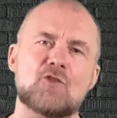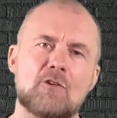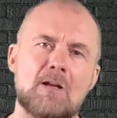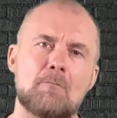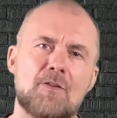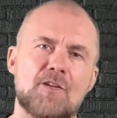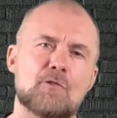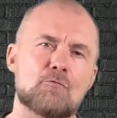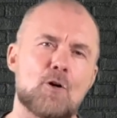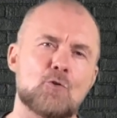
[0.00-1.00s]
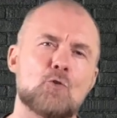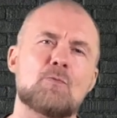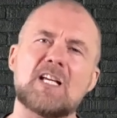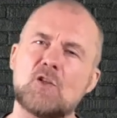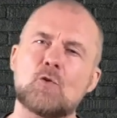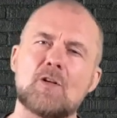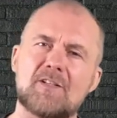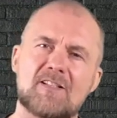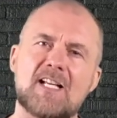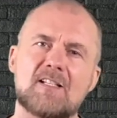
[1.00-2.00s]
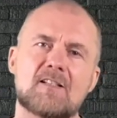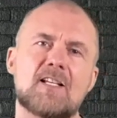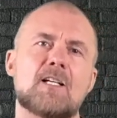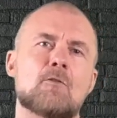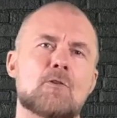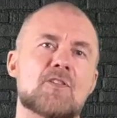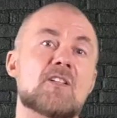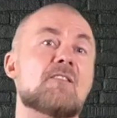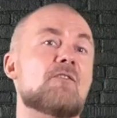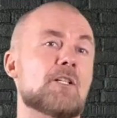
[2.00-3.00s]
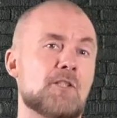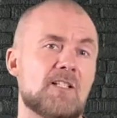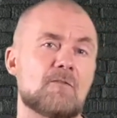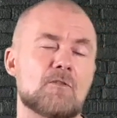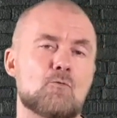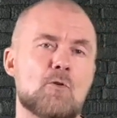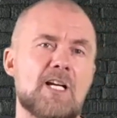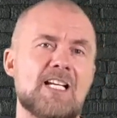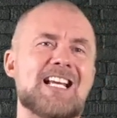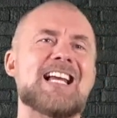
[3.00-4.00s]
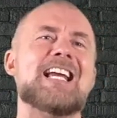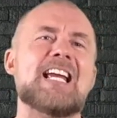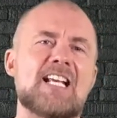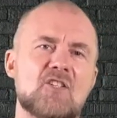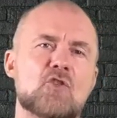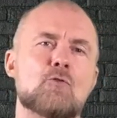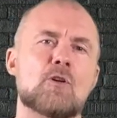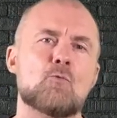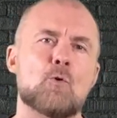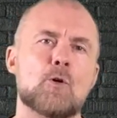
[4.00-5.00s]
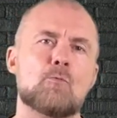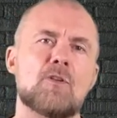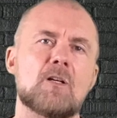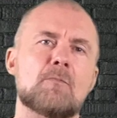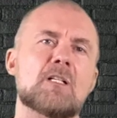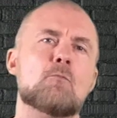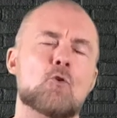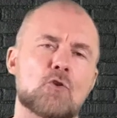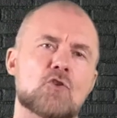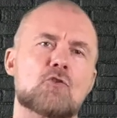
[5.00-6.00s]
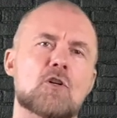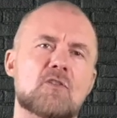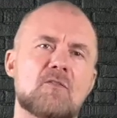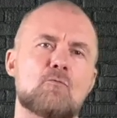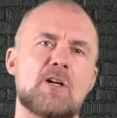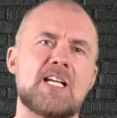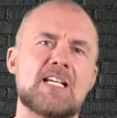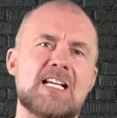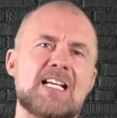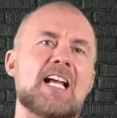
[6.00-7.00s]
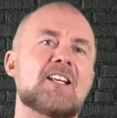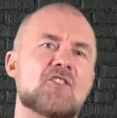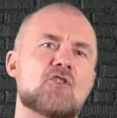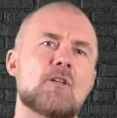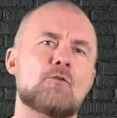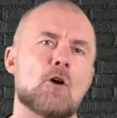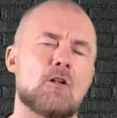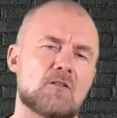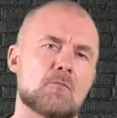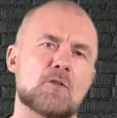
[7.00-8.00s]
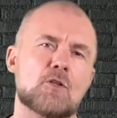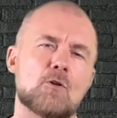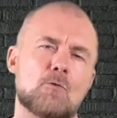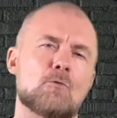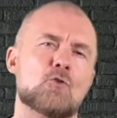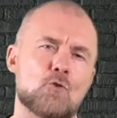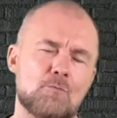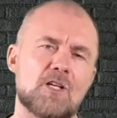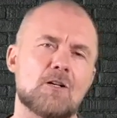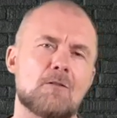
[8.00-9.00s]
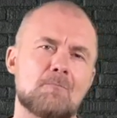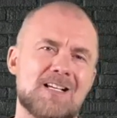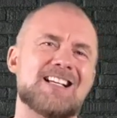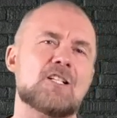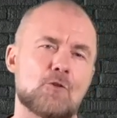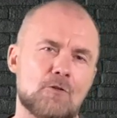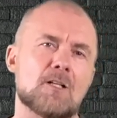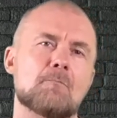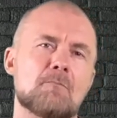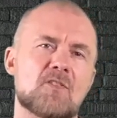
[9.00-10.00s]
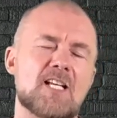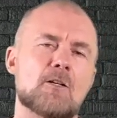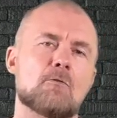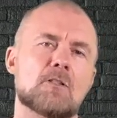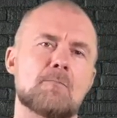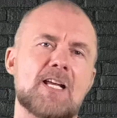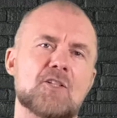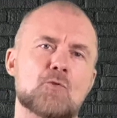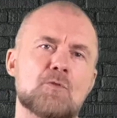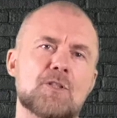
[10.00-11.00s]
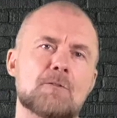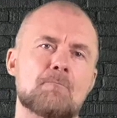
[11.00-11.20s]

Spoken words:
your empathy grows, you begin to understand stakeholders in a very different way. Hence, you can work with them in a more constructive way and achieve your ultimate goal to become good at stakeholder management.